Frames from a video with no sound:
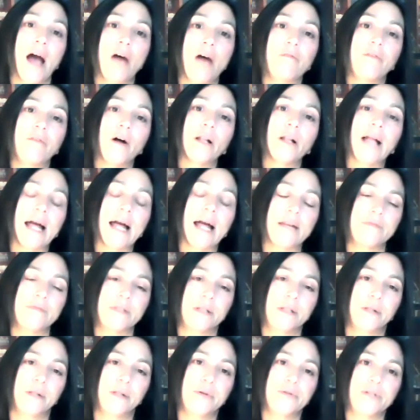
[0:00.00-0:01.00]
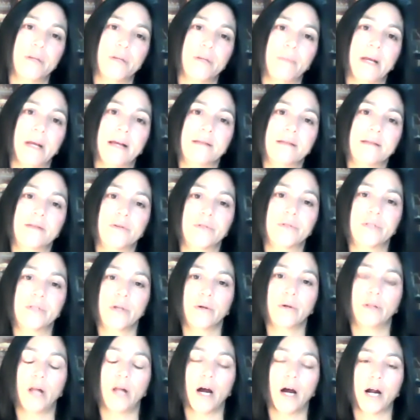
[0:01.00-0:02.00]
fall out of solution because they're
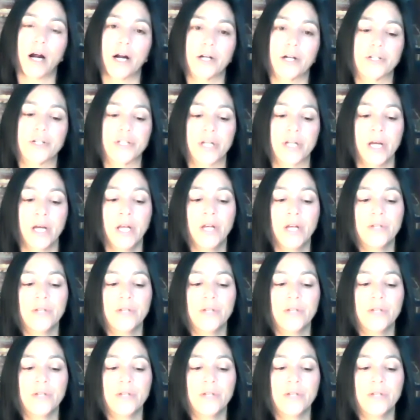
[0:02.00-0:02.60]
so large.